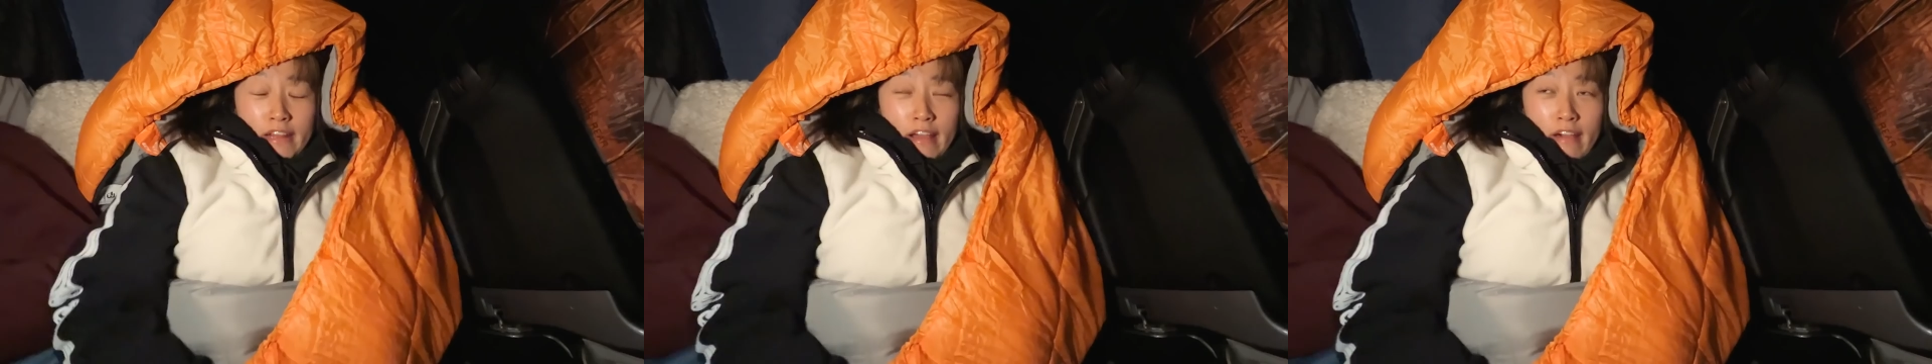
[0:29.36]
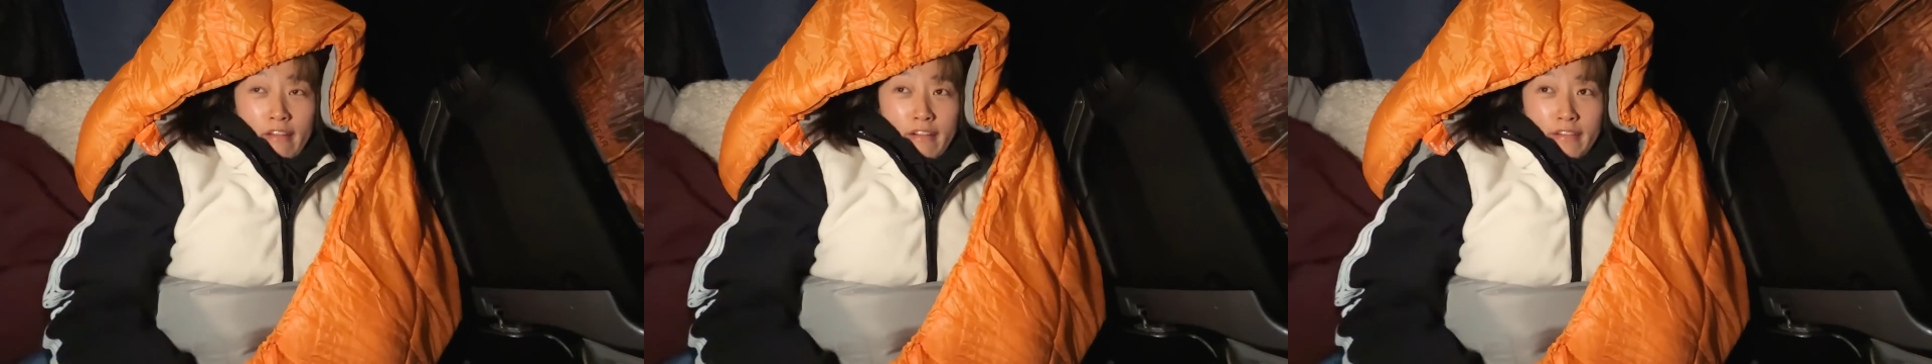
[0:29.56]

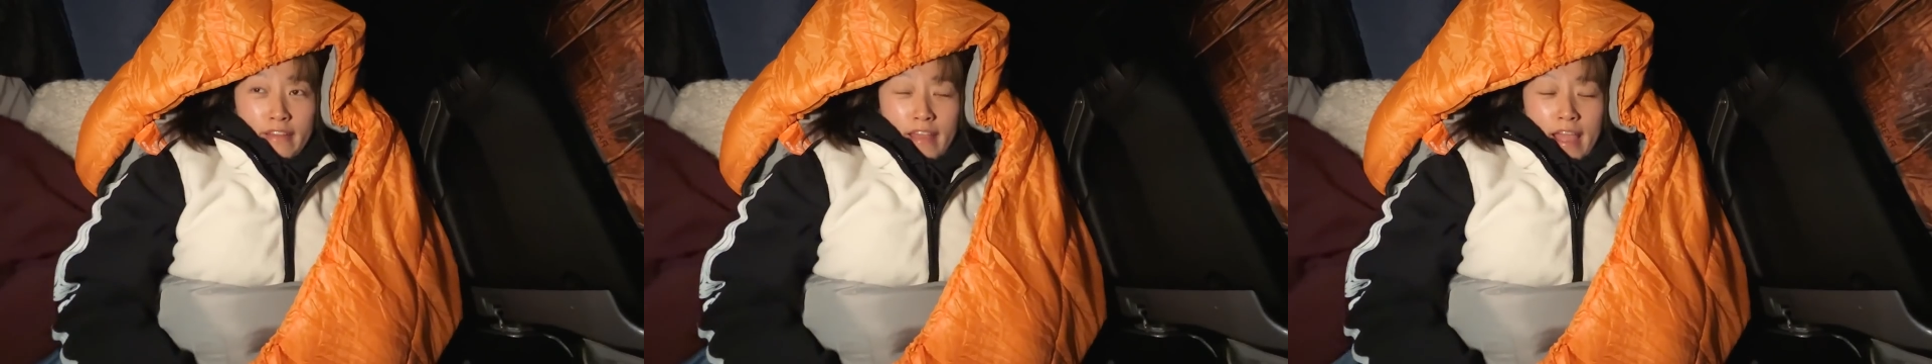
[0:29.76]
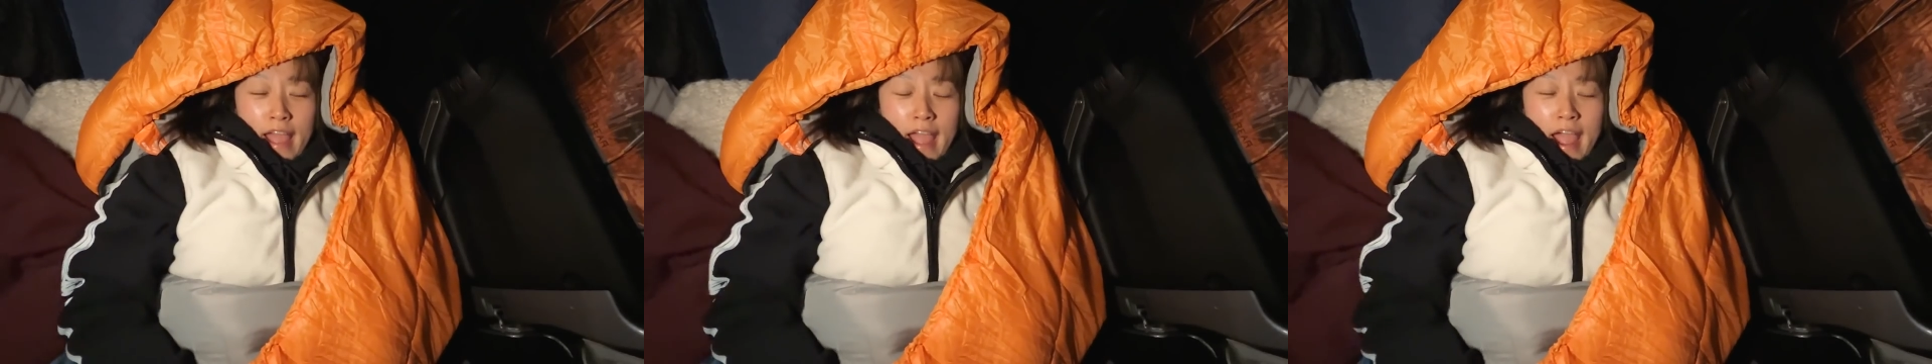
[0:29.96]
the other
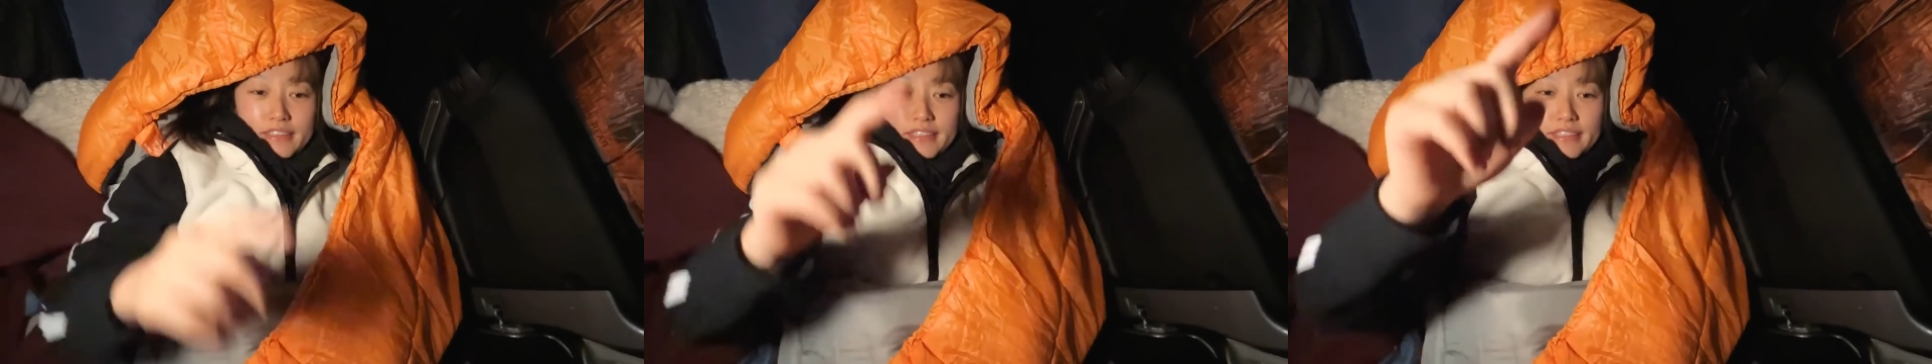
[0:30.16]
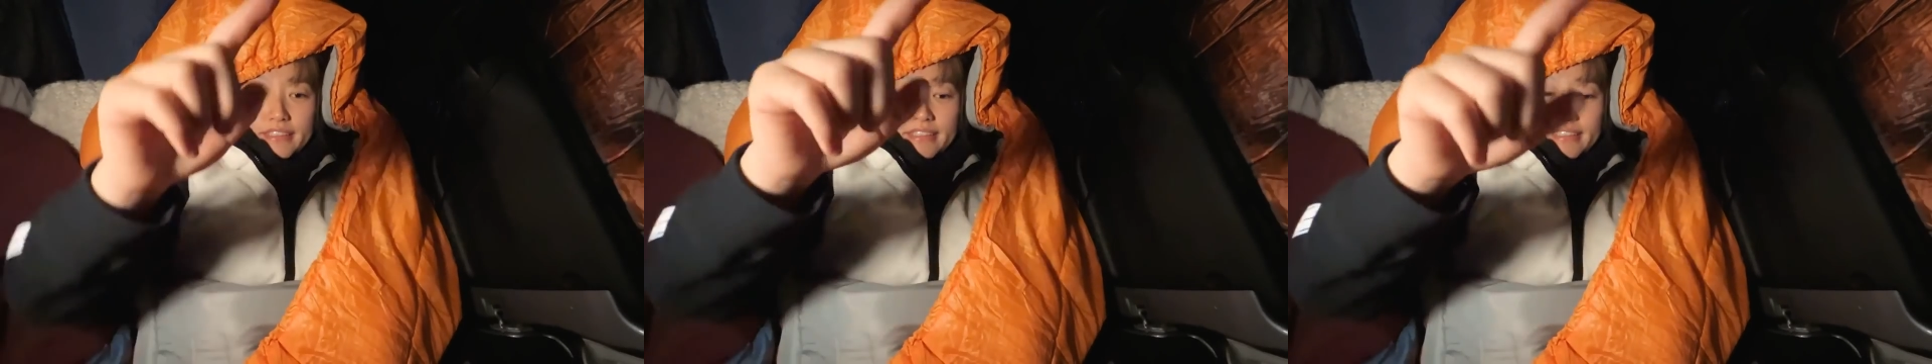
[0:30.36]
day.
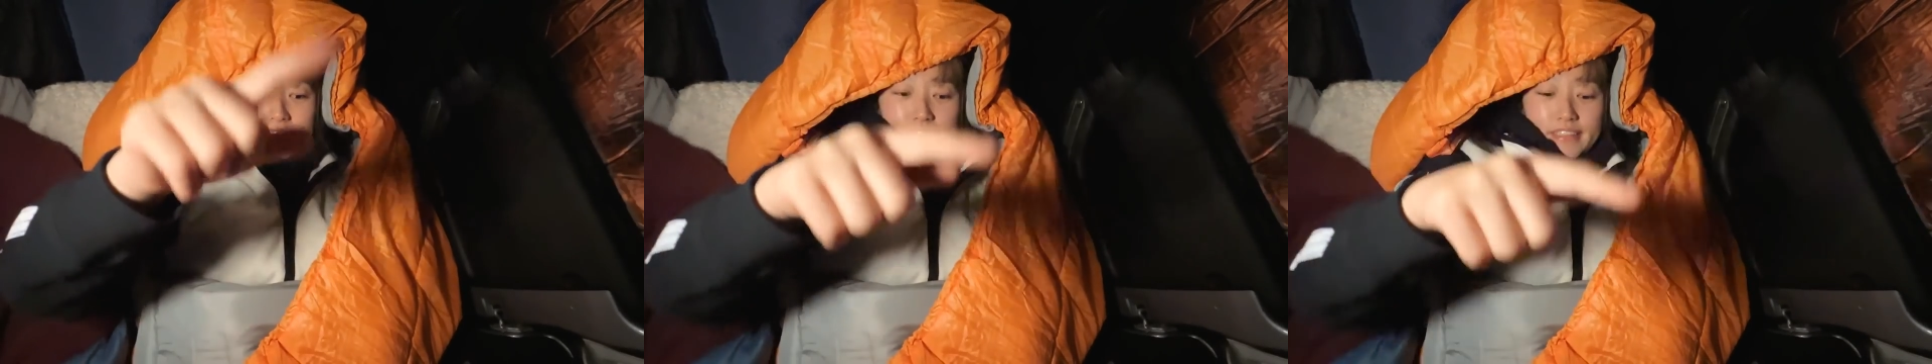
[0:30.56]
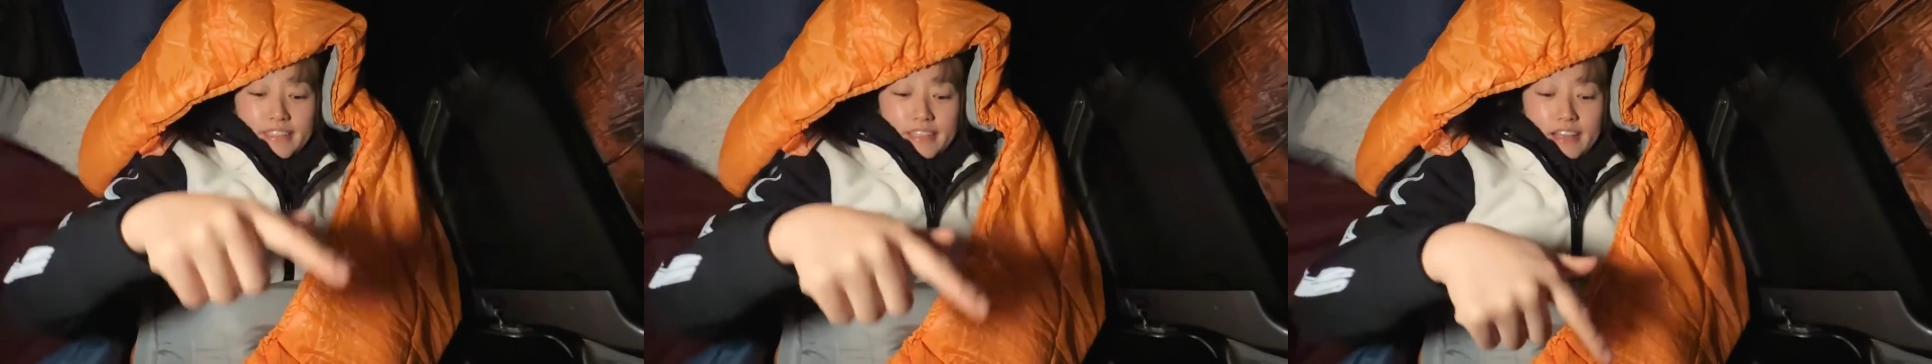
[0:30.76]
In
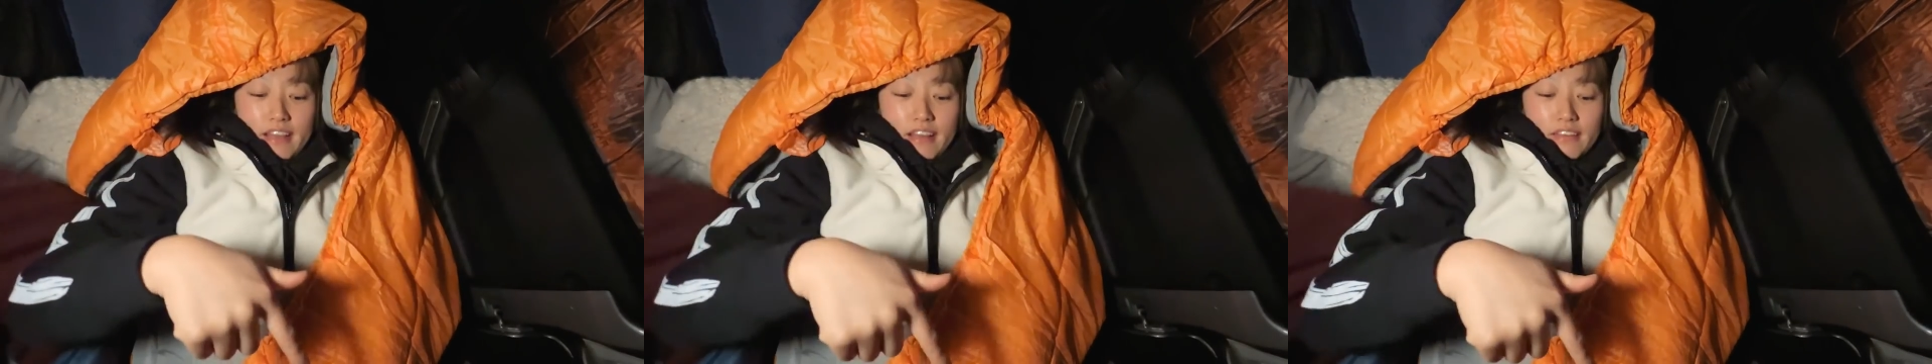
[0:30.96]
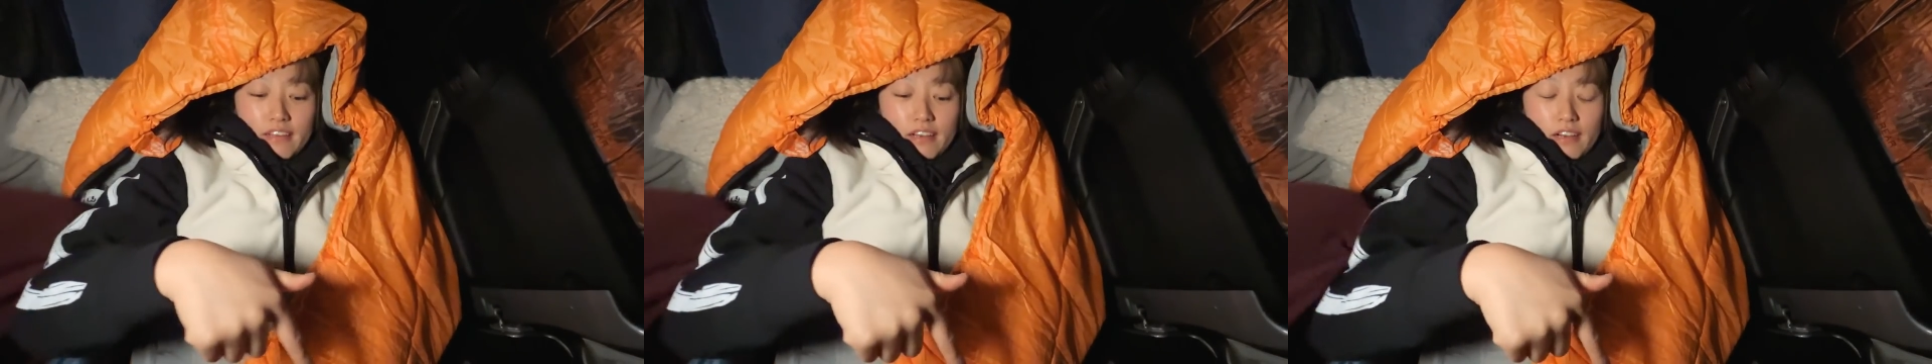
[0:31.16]

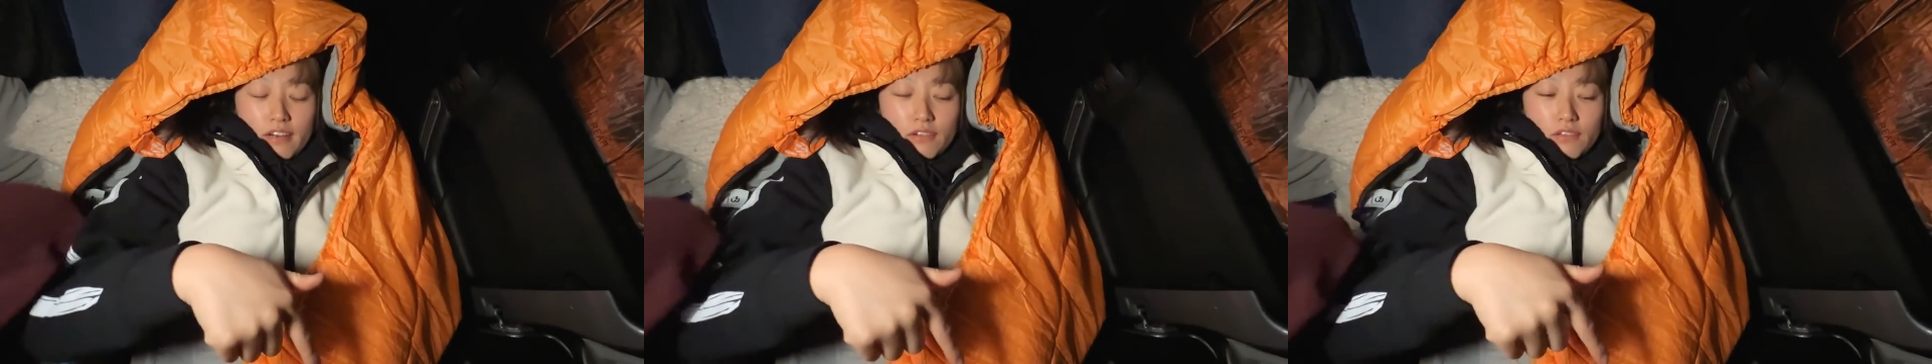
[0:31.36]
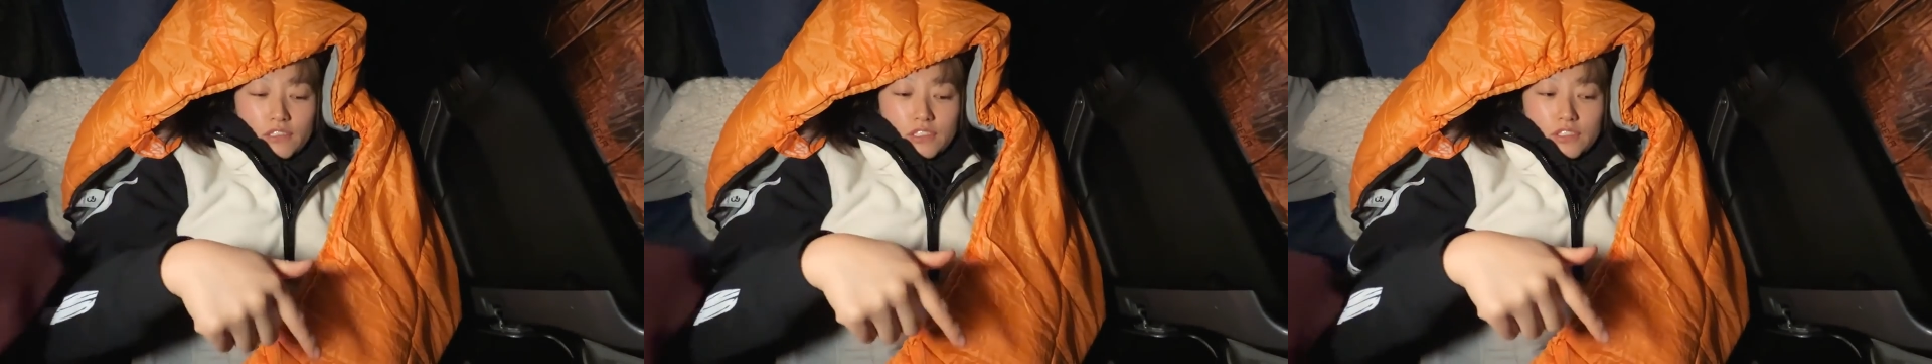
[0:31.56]
Indiana,
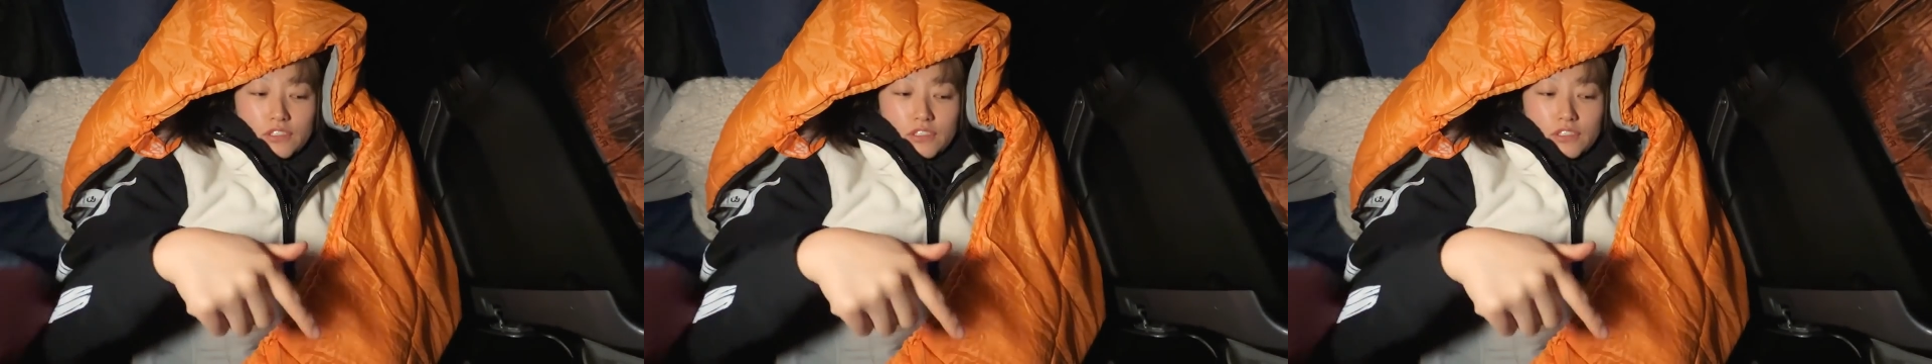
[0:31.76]
it was